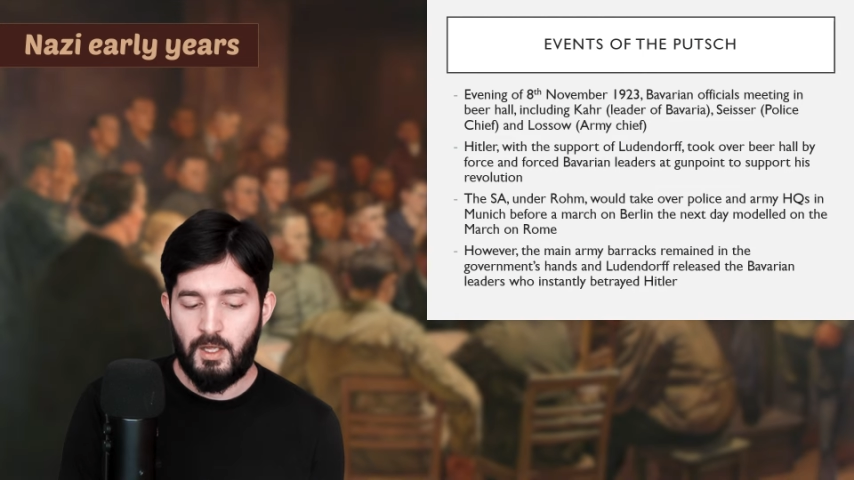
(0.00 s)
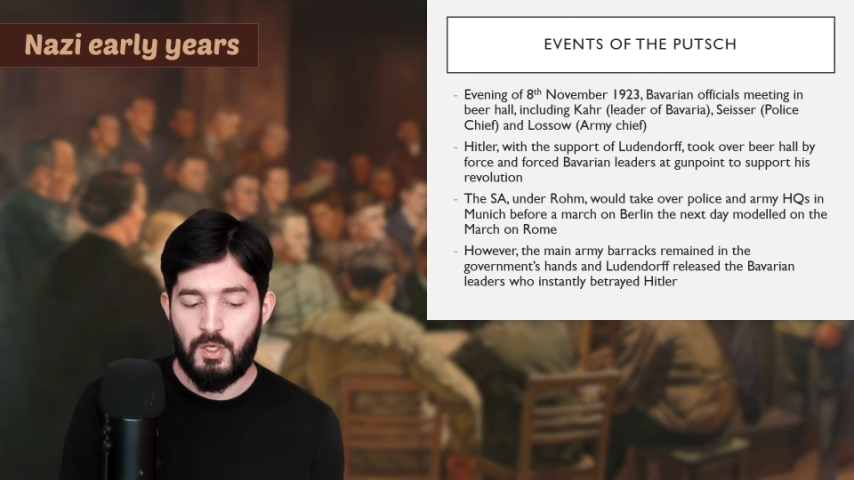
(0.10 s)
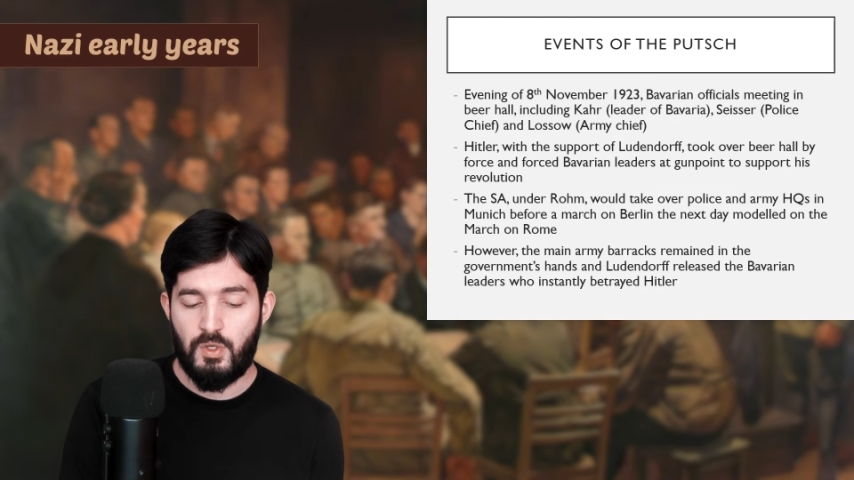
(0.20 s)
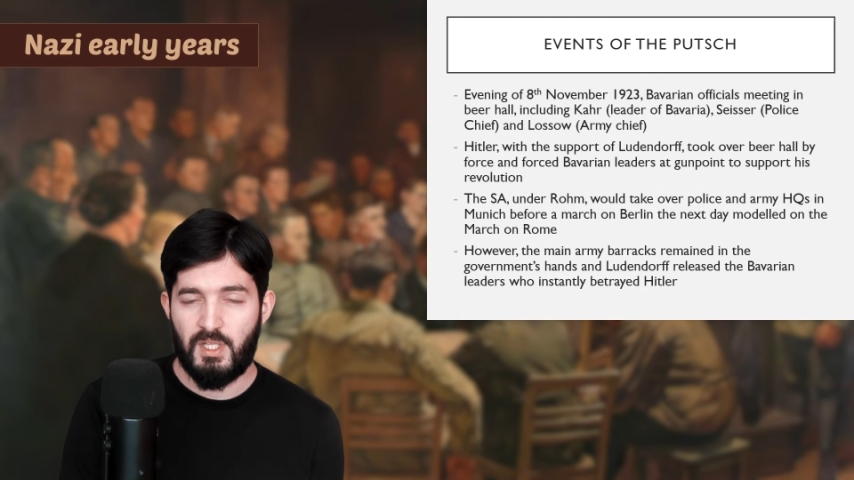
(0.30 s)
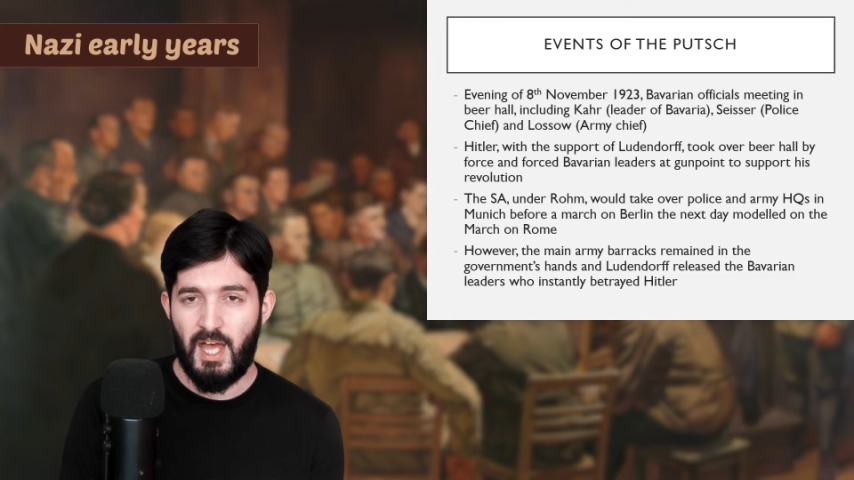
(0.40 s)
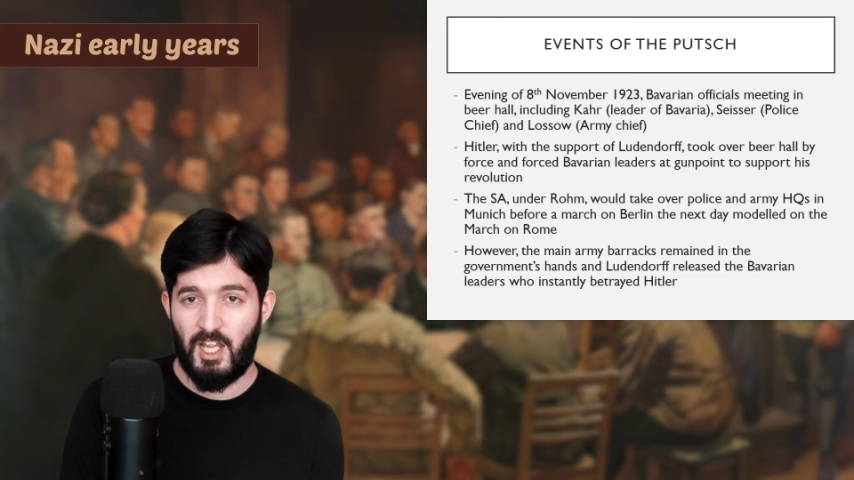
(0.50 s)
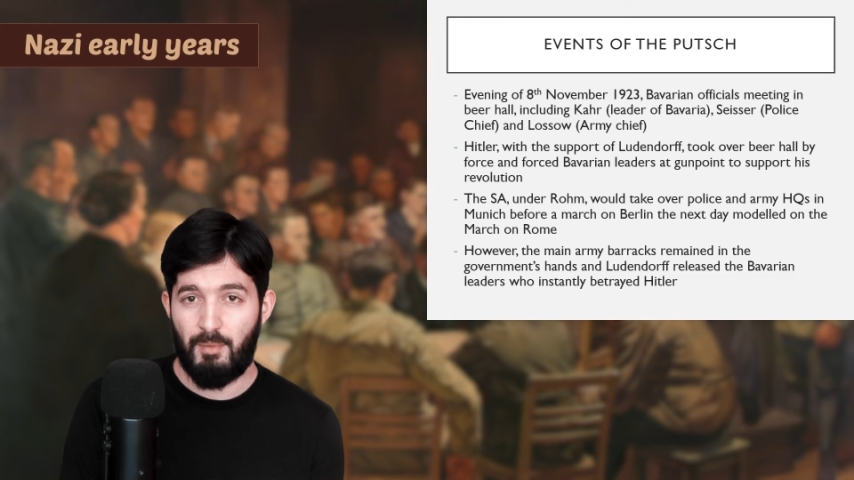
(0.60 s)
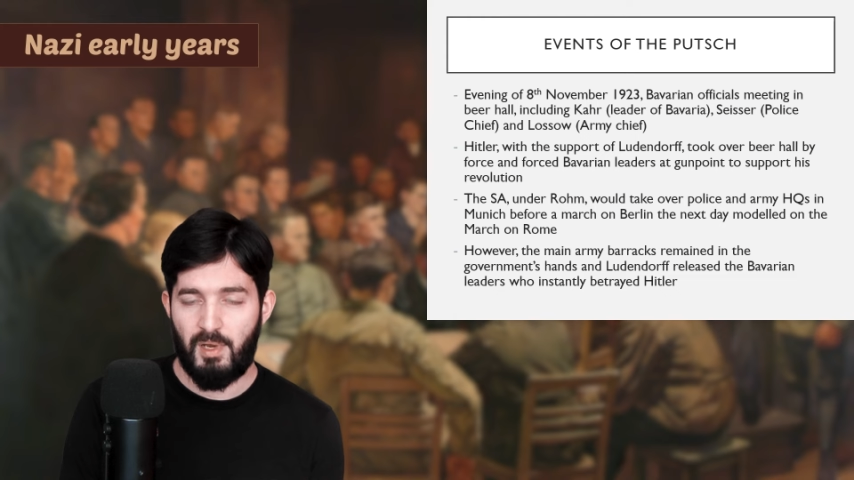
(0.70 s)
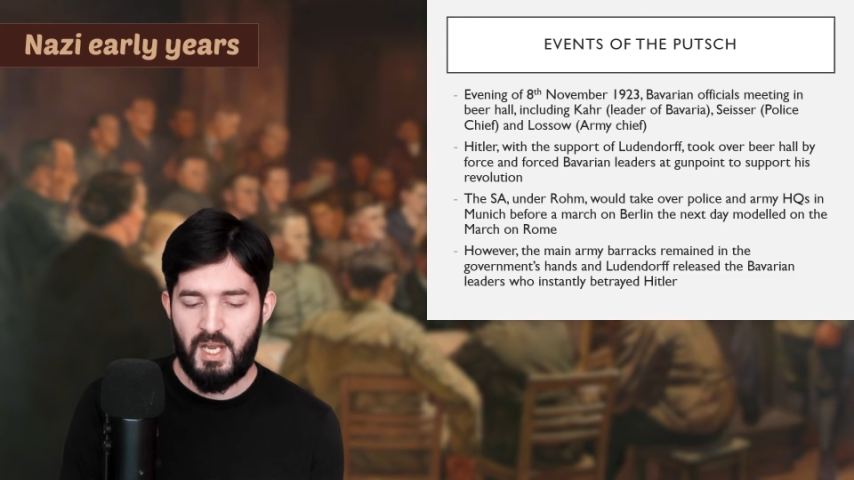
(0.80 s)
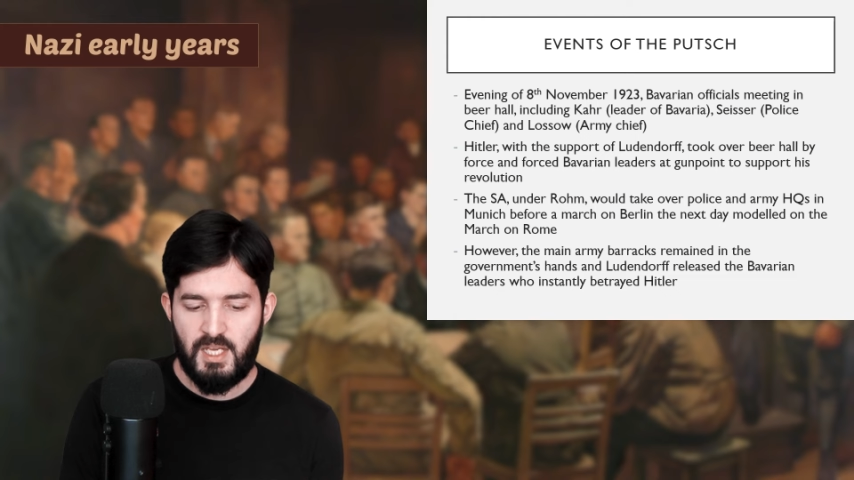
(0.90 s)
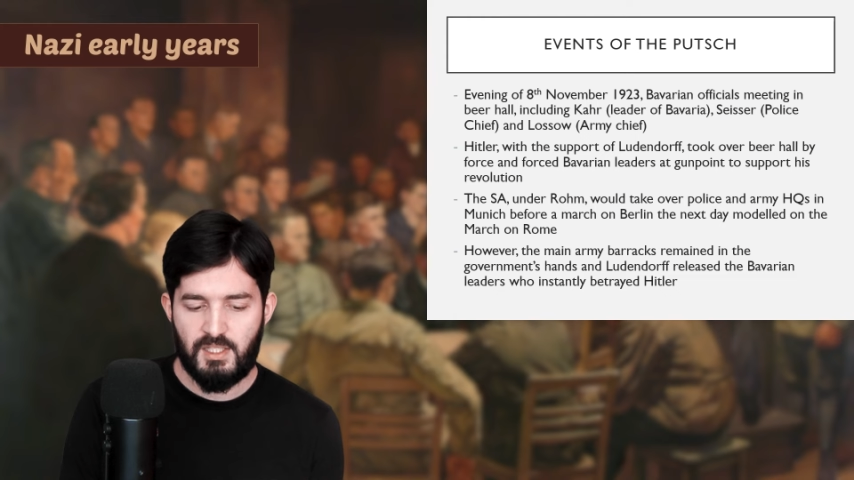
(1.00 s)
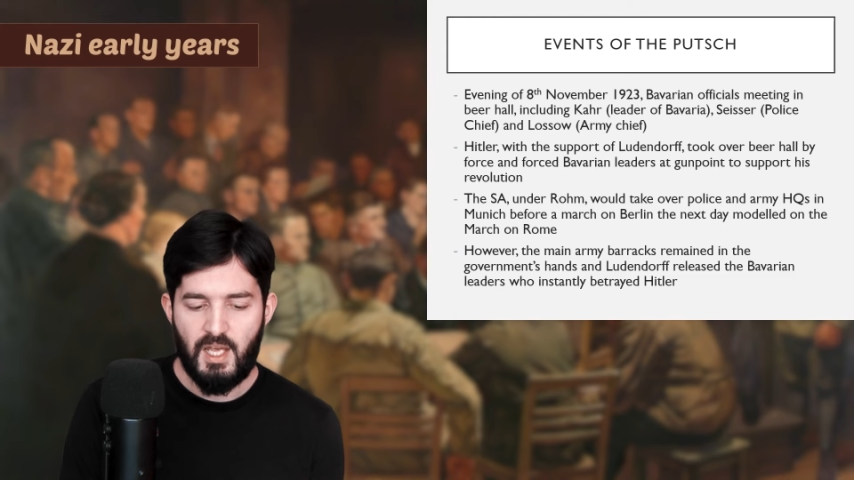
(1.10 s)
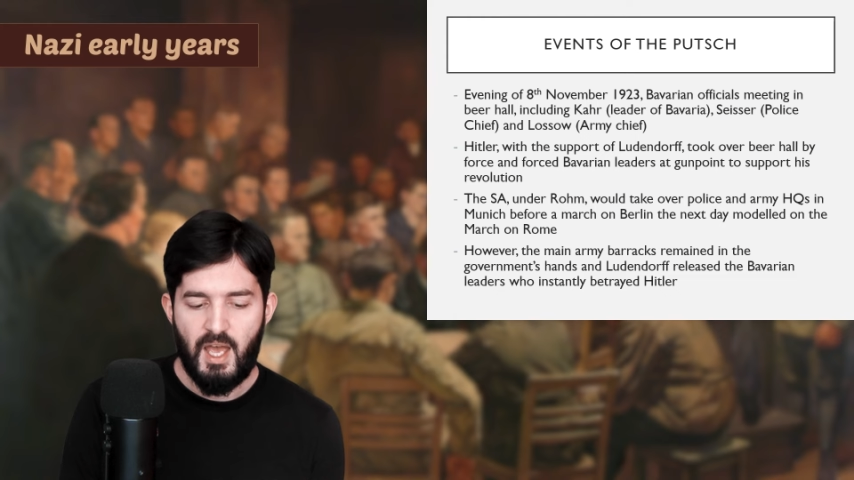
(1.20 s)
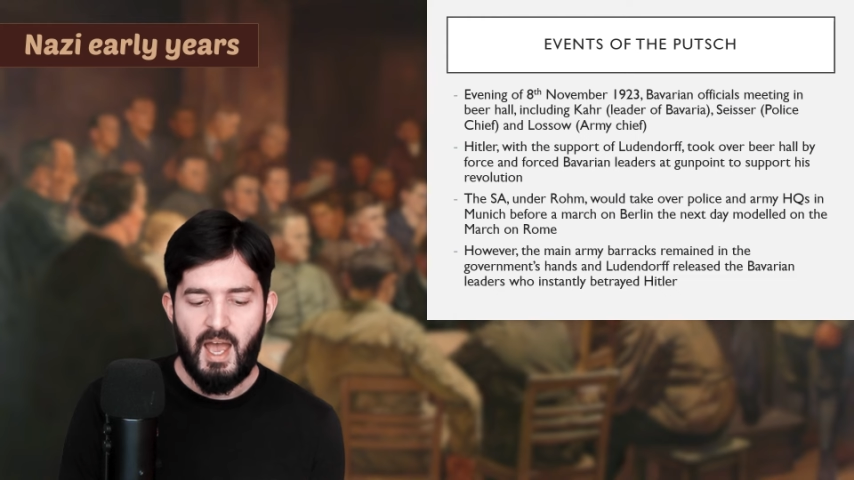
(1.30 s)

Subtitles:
who's the head of the police,